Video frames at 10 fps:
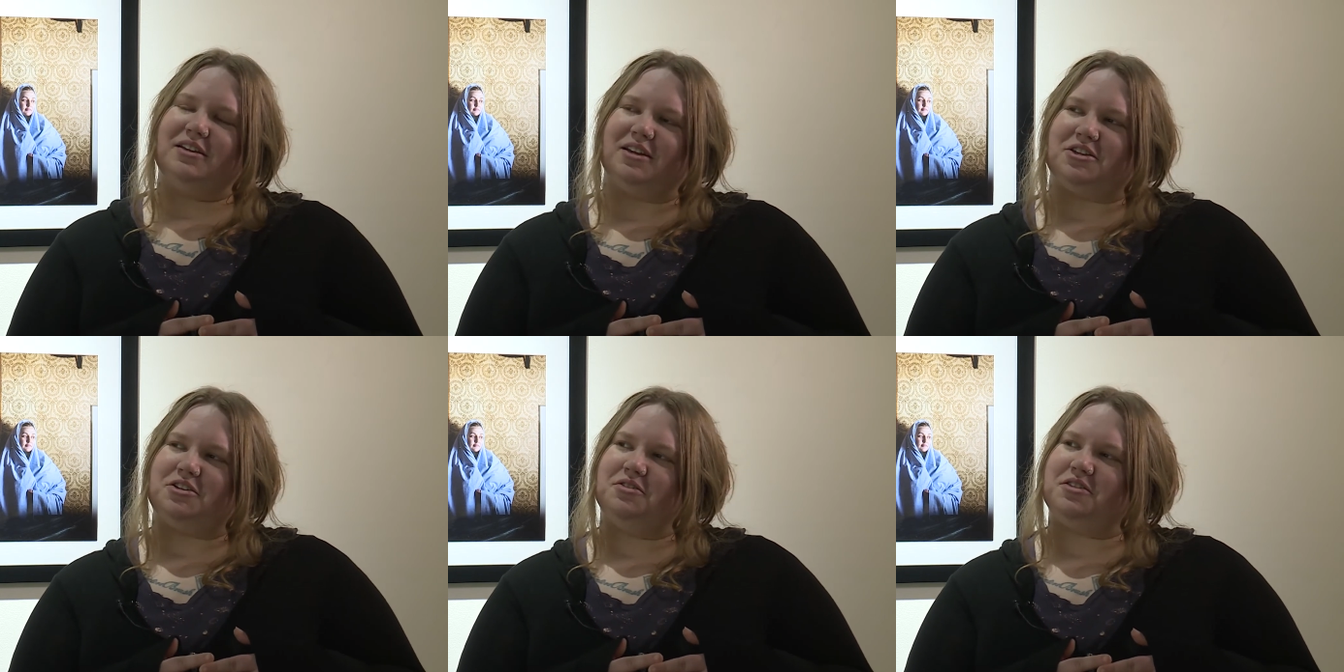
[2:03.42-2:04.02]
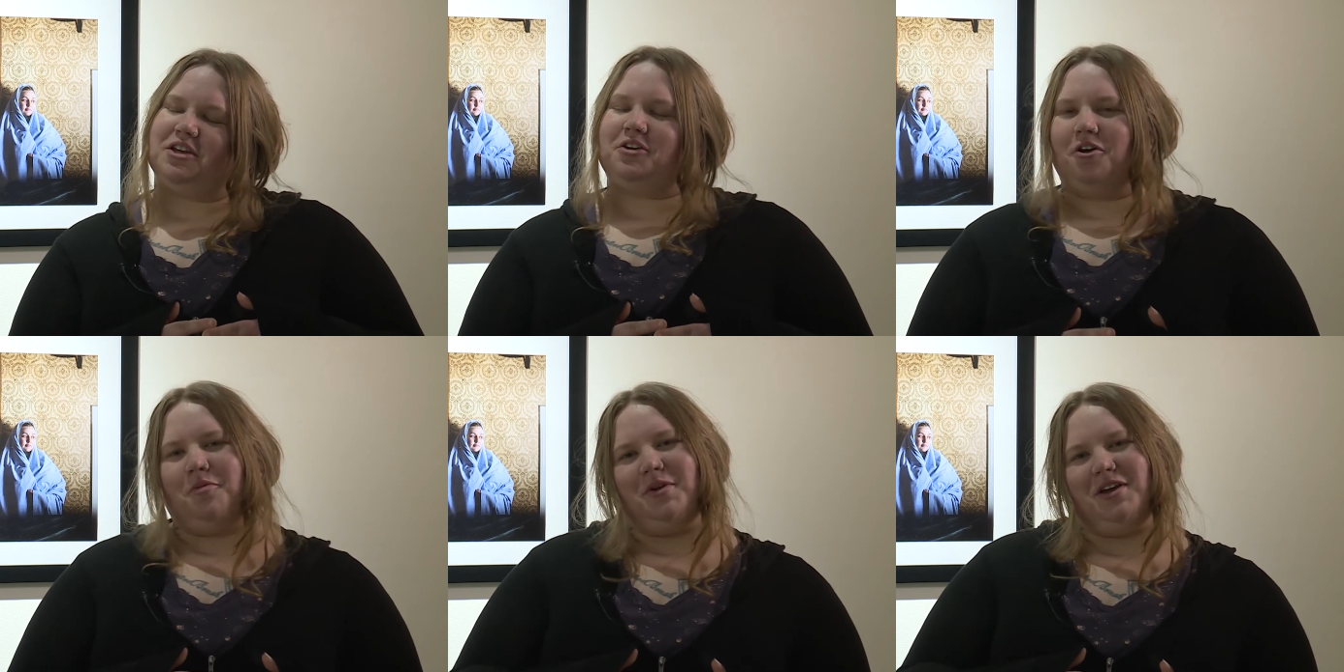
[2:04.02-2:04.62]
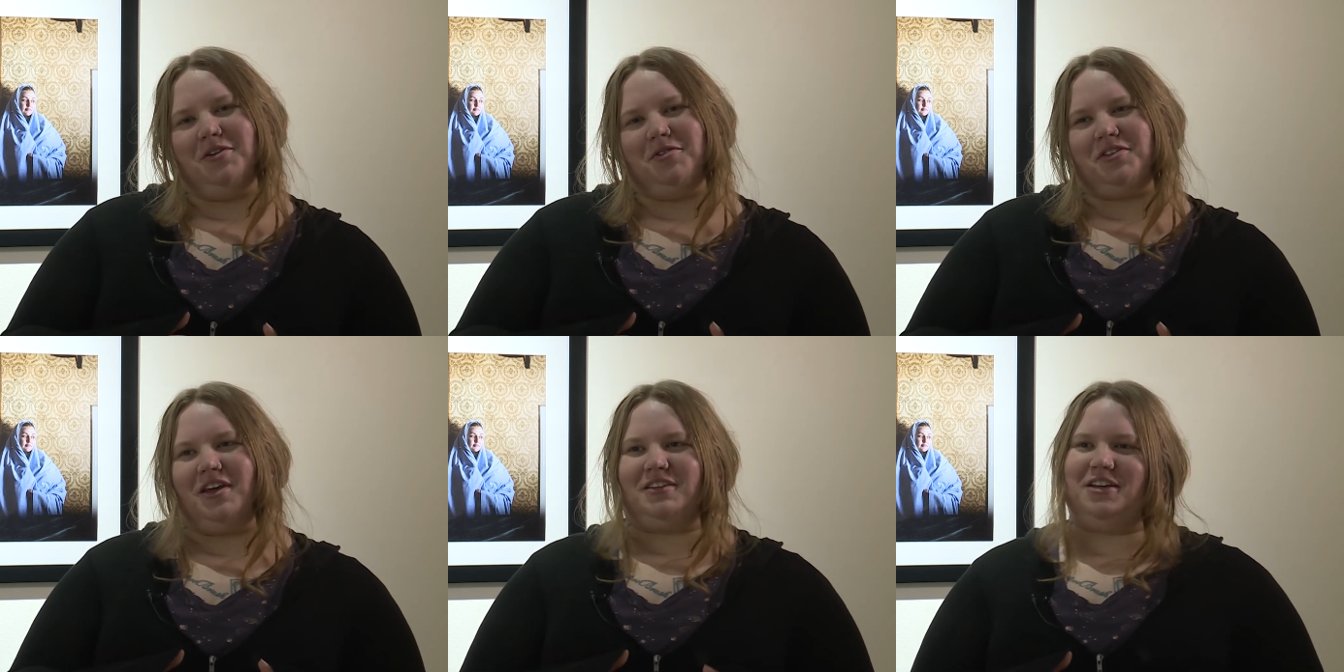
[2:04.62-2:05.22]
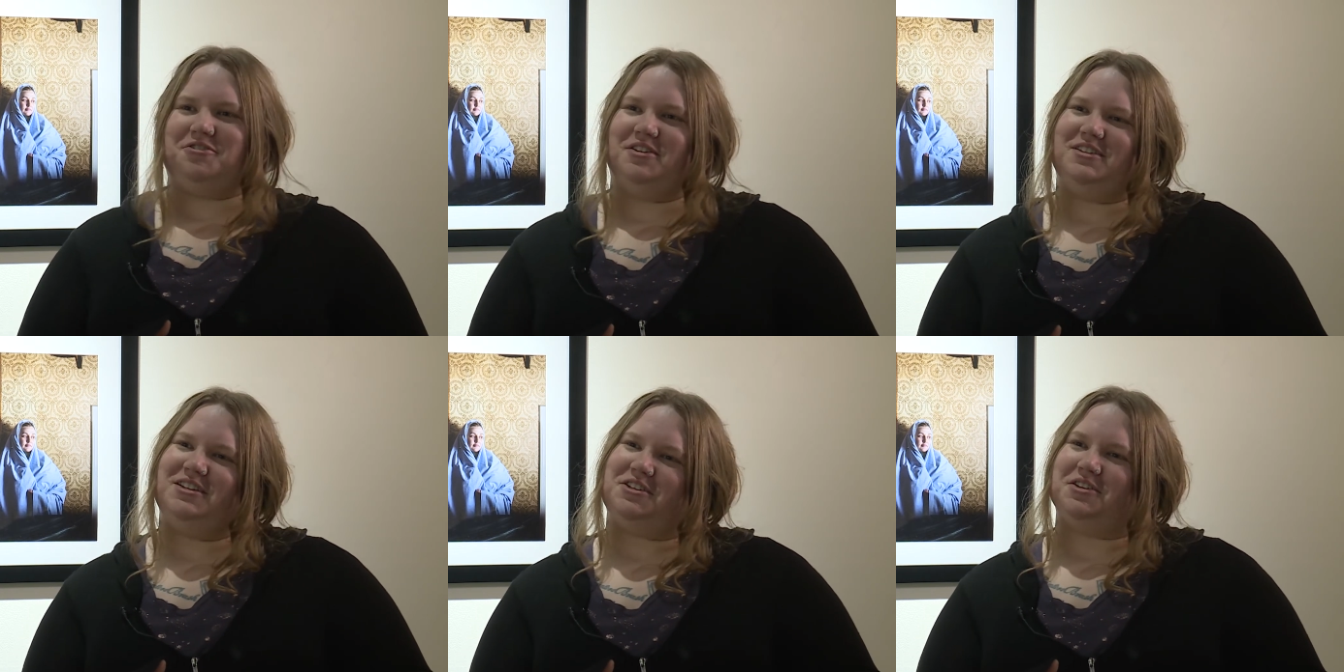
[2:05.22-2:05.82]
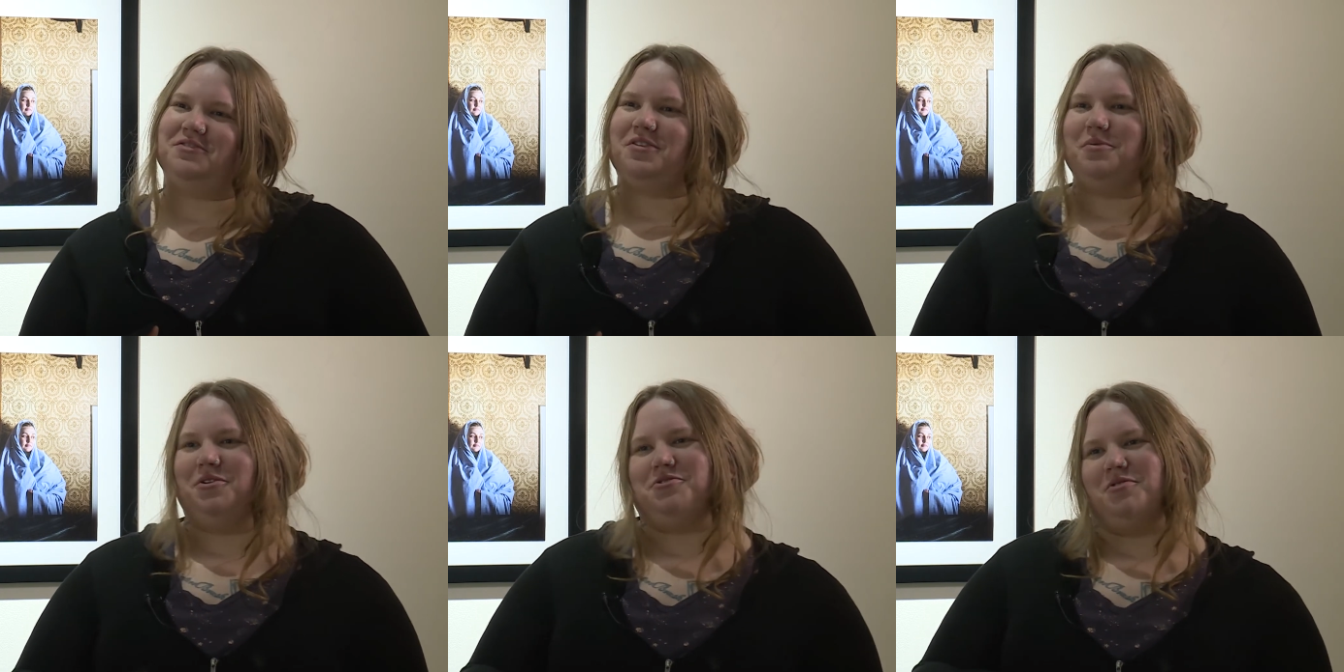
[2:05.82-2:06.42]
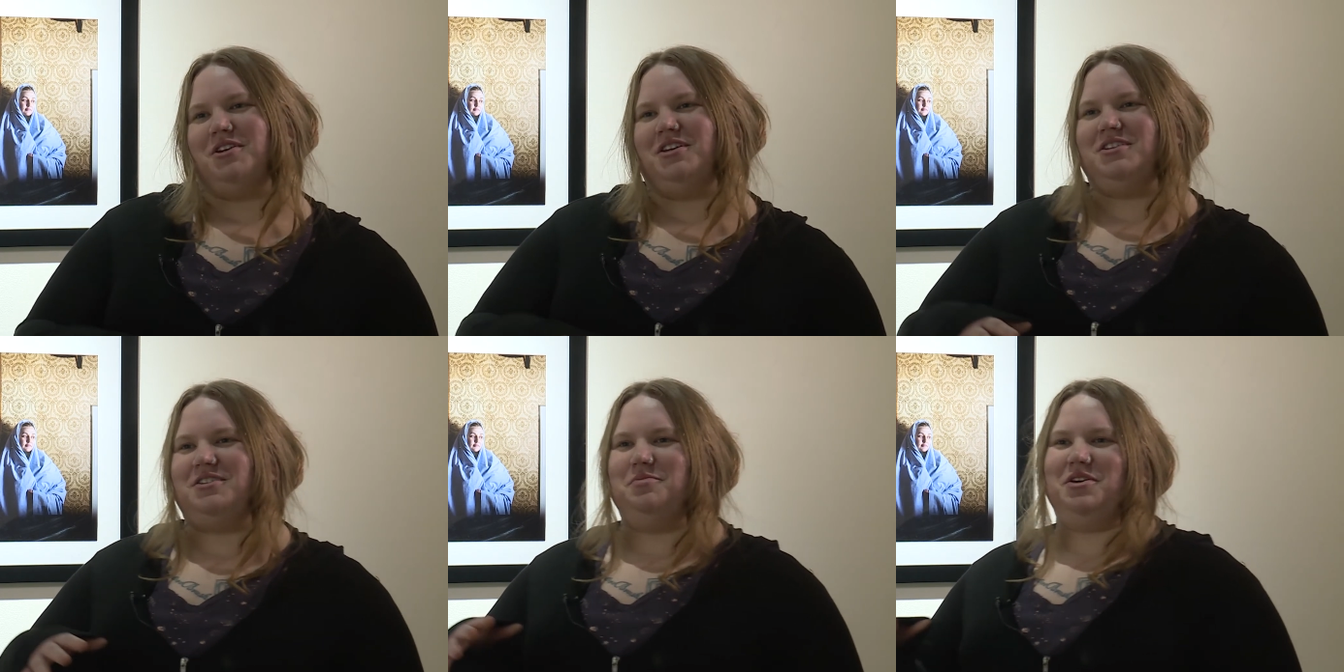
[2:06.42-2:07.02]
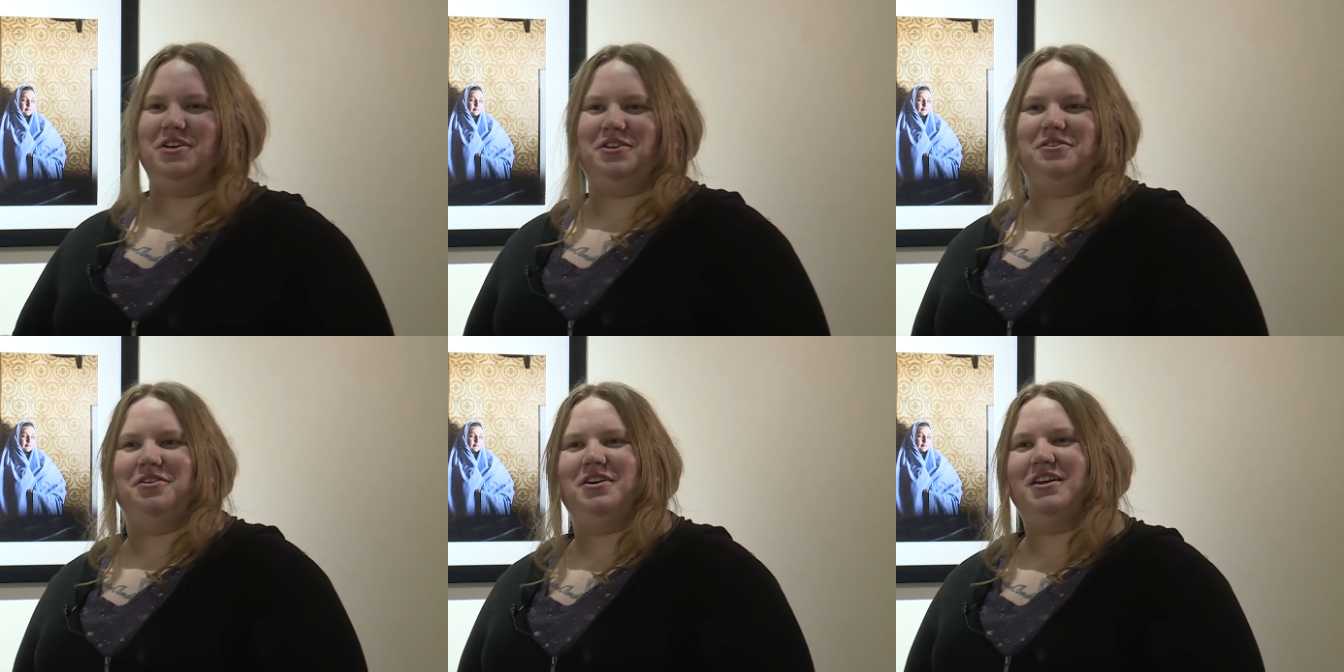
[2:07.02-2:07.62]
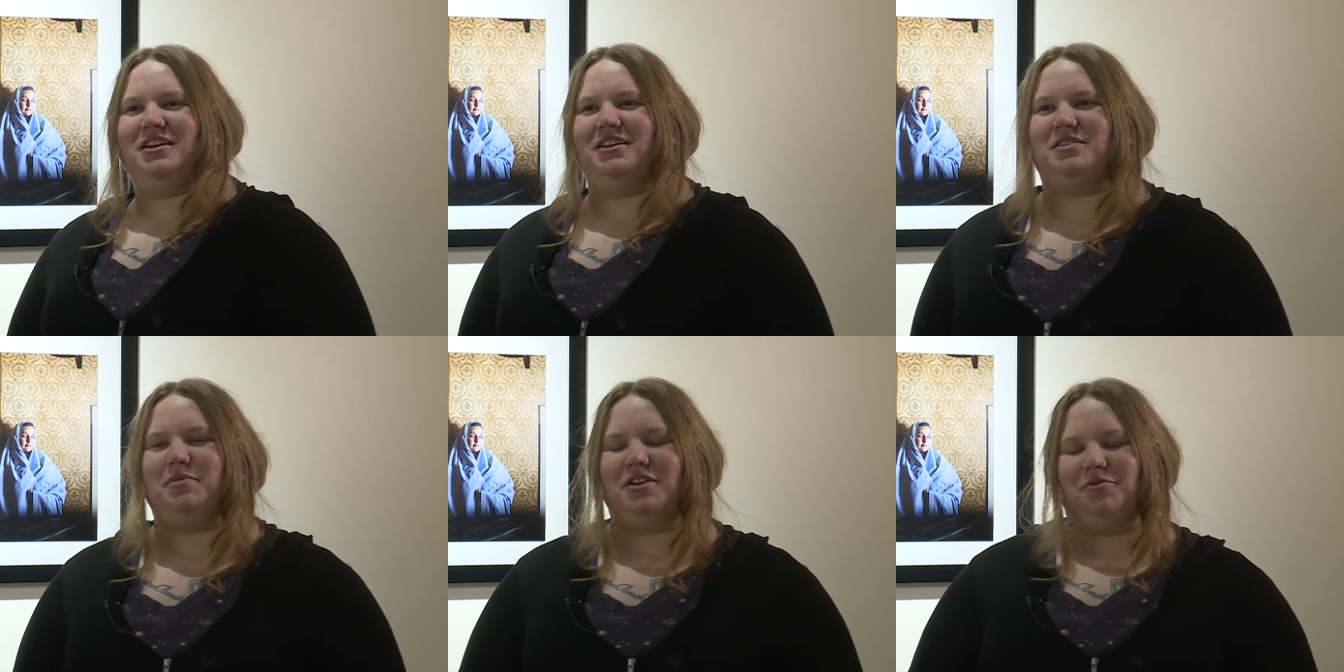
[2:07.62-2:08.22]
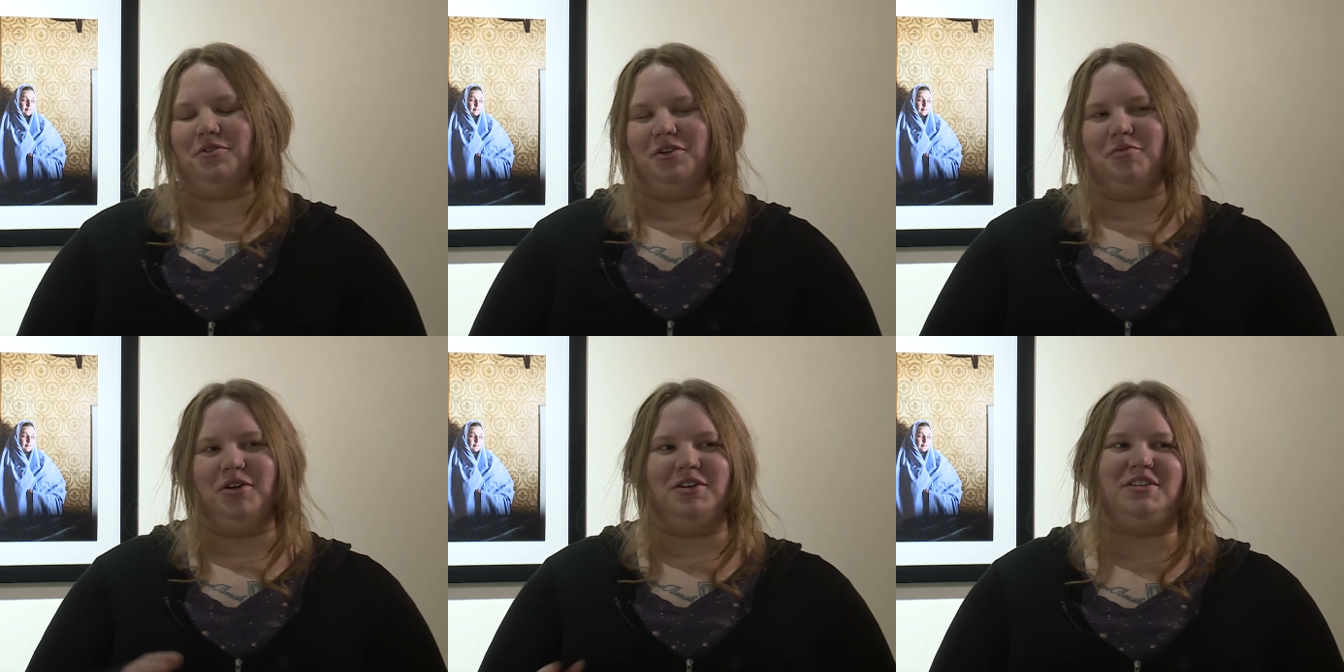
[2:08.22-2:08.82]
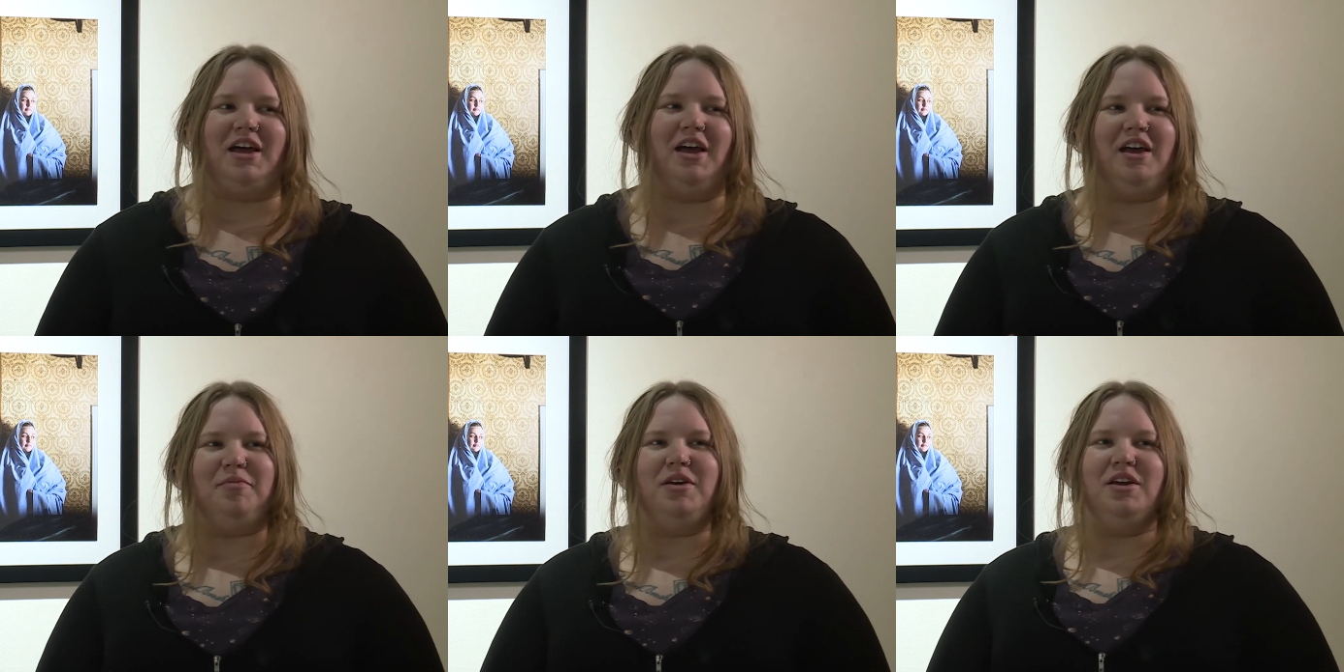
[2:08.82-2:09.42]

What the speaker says: issues like coping with like that transition from your 20s to being 30, and it's been a really weird time,